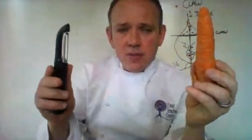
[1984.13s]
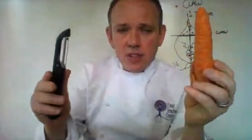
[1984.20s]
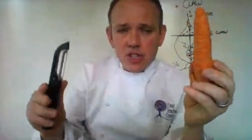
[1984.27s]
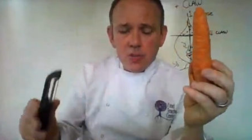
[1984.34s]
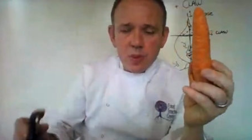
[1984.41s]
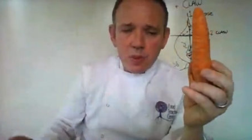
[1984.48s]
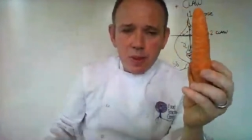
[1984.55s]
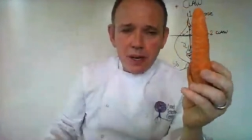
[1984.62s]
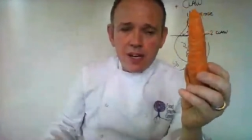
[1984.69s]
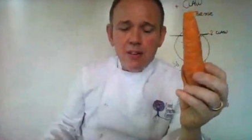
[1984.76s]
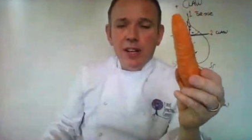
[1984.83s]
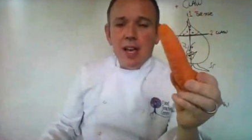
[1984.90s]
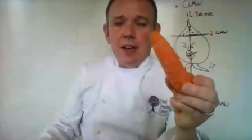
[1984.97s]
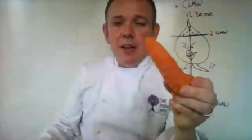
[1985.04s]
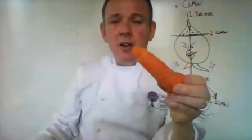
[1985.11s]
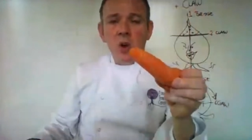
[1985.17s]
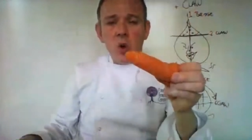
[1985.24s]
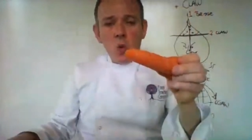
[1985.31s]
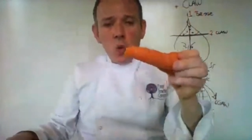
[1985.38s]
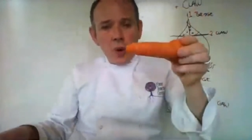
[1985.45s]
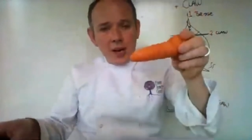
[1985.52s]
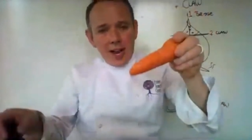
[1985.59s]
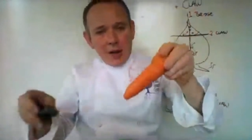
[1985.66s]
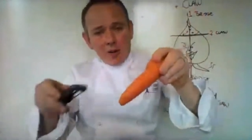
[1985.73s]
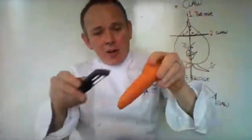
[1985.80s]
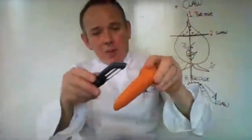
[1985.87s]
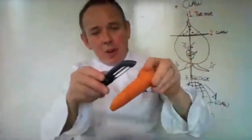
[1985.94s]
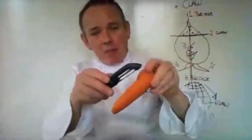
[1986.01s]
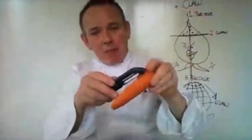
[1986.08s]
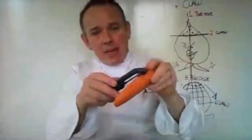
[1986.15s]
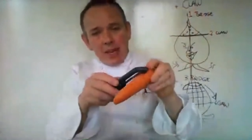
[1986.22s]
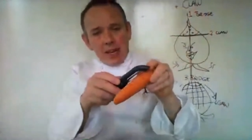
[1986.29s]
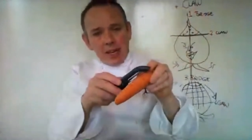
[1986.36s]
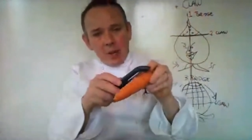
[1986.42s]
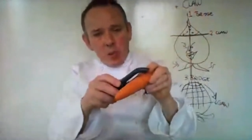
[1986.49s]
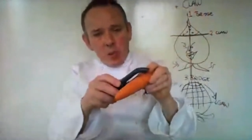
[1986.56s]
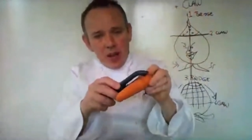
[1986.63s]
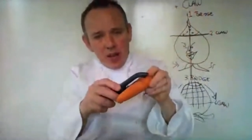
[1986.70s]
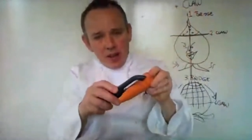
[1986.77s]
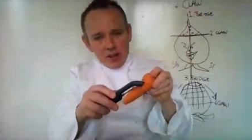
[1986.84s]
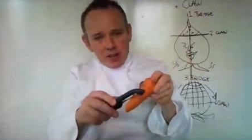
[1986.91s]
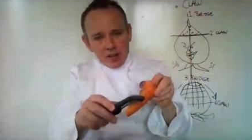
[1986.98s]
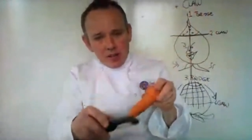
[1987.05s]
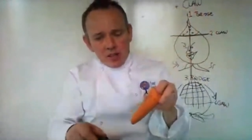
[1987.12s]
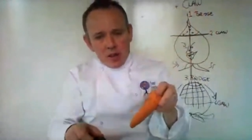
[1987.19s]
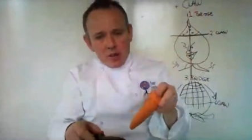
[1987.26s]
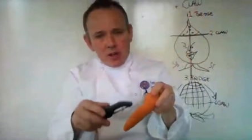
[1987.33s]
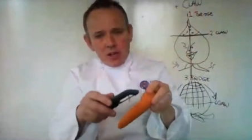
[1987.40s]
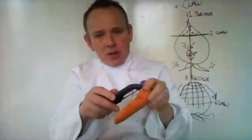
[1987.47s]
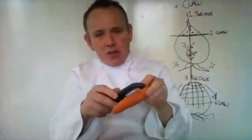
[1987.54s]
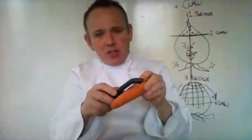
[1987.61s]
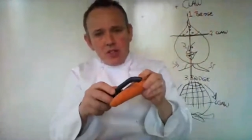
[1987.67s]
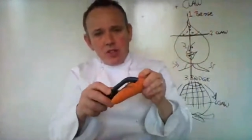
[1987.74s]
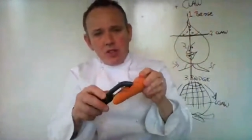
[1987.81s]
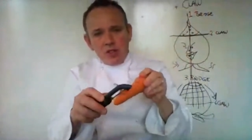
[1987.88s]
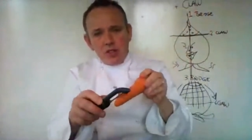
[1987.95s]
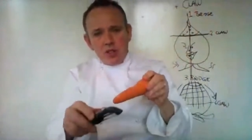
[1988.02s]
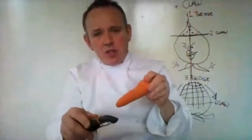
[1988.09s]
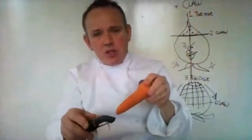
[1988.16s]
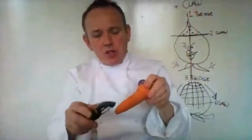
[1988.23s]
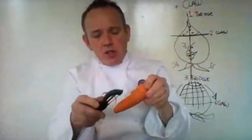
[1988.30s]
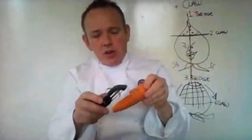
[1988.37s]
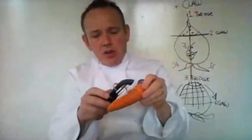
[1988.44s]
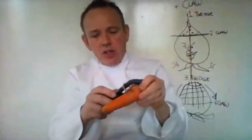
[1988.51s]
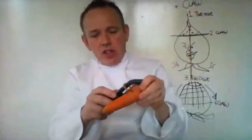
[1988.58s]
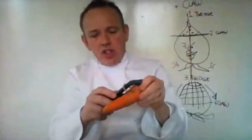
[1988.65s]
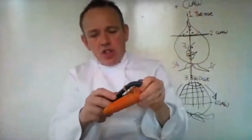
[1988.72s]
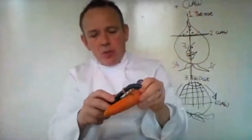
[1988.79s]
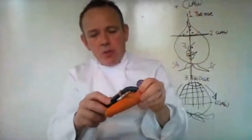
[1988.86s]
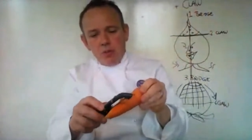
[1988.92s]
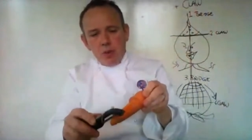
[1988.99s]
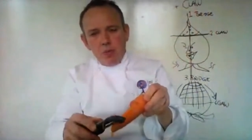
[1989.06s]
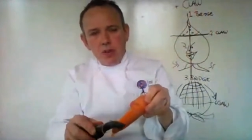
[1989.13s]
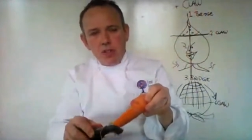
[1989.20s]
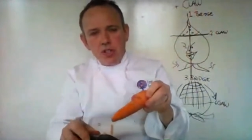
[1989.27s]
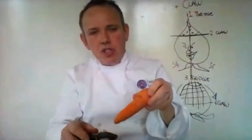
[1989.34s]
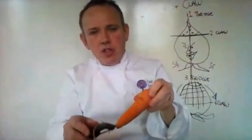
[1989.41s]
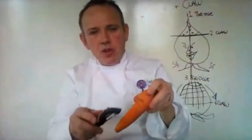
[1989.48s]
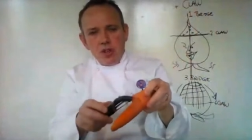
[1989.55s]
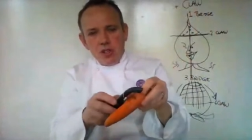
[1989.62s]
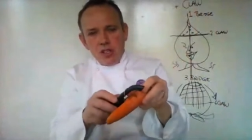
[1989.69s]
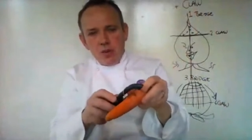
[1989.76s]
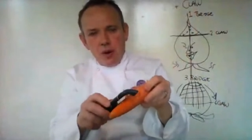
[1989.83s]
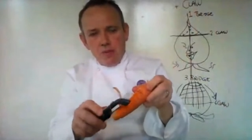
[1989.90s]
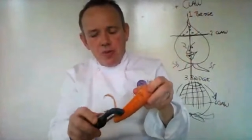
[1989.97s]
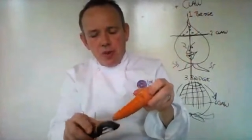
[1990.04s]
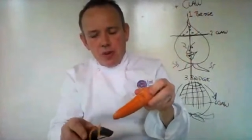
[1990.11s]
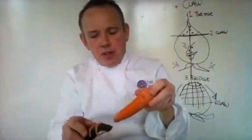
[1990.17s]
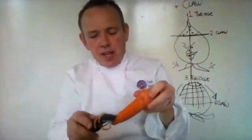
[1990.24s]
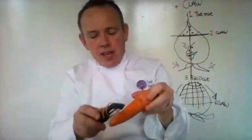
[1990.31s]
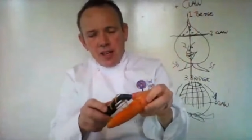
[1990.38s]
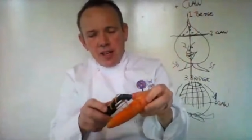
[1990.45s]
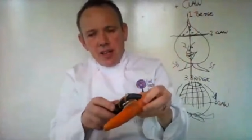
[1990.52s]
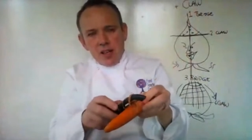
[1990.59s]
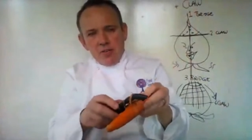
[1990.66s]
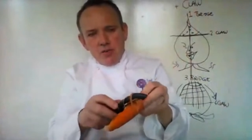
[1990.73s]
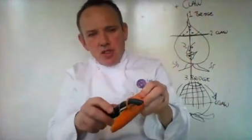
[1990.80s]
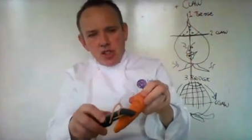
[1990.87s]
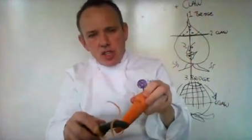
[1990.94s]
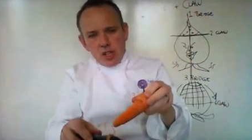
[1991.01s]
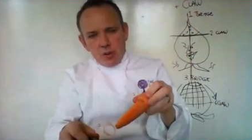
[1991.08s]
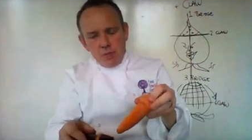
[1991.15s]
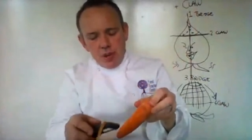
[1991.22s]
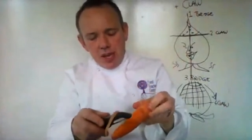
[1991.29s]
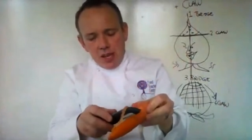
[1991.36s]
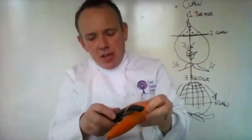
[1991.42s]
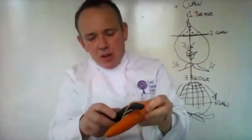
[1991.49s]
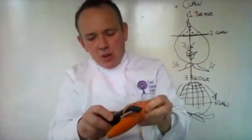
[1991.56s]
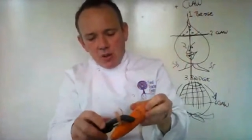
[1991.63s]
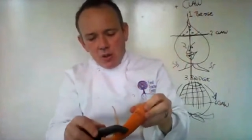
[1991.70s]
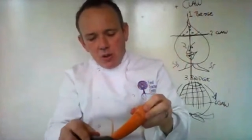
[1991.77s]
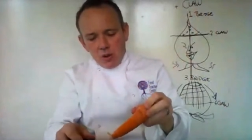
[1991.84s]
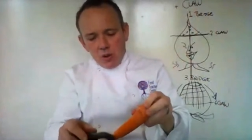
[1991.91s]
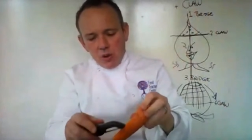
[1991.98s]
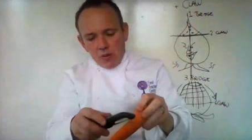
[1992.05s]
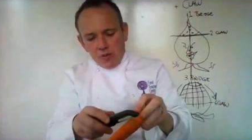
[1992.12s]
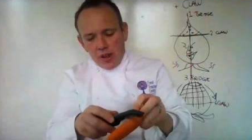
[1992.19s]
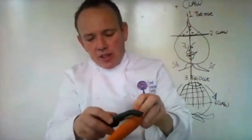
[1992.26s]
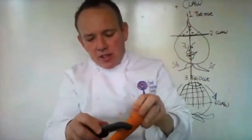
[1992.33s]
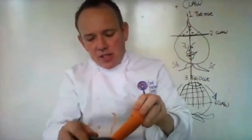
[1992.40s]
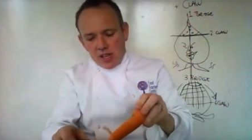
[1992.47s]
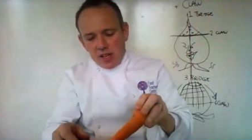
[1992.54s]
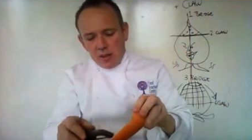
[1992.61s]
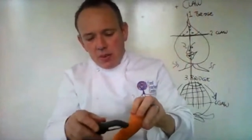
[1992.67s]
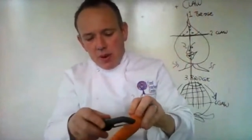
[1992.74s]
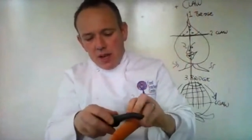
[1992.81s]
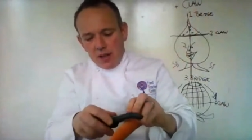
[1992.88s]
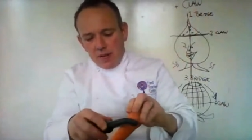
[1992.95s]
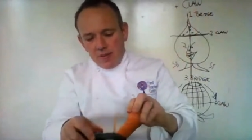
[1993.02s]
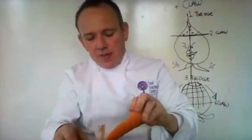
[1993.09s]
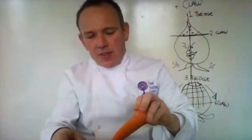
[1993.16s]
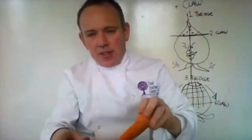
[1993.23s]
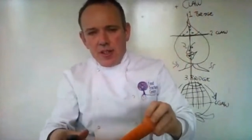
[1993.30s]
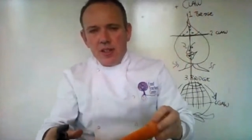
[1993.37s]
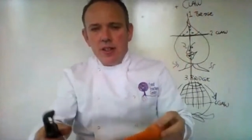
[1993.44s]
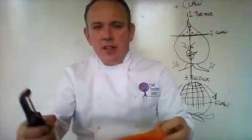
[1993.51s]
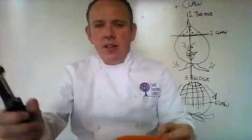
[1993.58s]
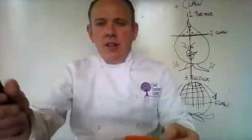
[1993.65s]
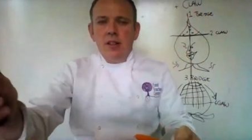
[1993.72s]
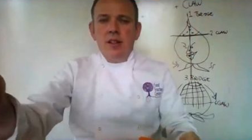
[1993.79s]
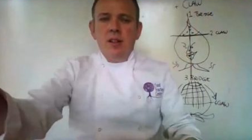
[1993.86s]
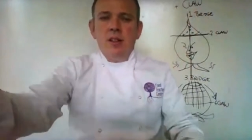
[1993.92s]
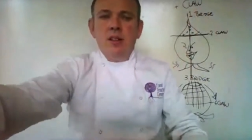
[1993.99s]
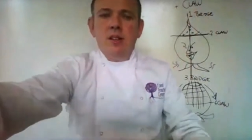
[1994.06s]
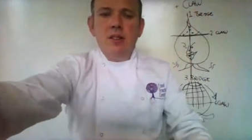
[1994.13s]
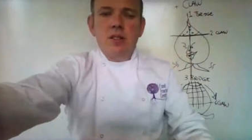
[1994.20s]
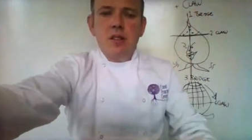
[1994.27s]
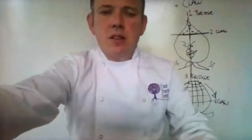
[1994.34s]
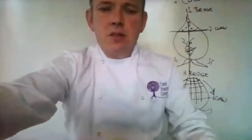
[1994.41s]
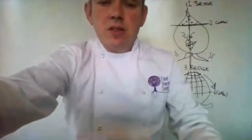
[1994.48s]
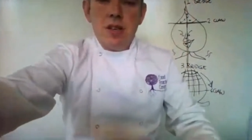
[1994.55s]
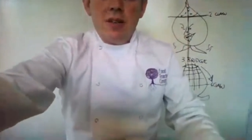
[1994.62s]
our vegetable peeler again. We're now going to be peeling away. So I'm going to obviously do this on the chopping board, but just so you can see what I'm doing there. Just going to peel all of that skin away. Let's go